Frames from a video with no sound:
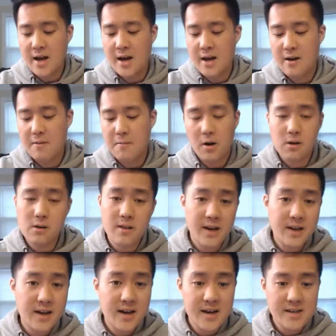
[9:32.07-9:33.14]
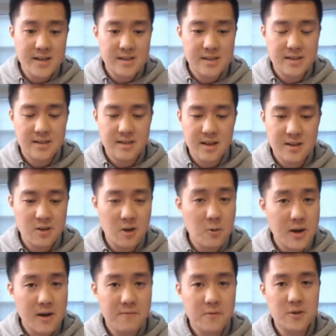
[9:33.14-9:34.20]
Um, other than that, guys, that's all
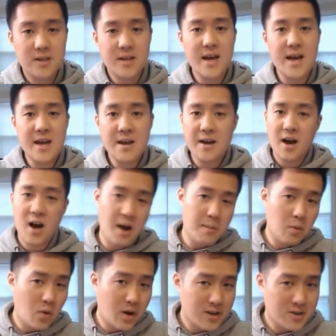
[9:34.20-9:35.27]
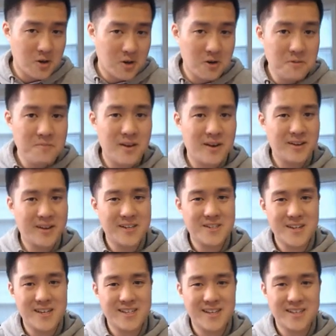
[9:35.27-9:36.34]
we have for today. I'm Moana Turtle, and I'll catch you
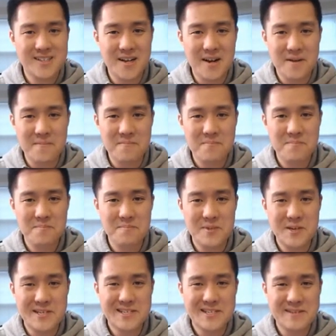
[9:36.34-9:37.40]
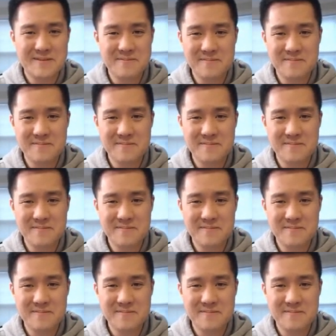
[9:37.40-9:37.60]
guys next time. Peace.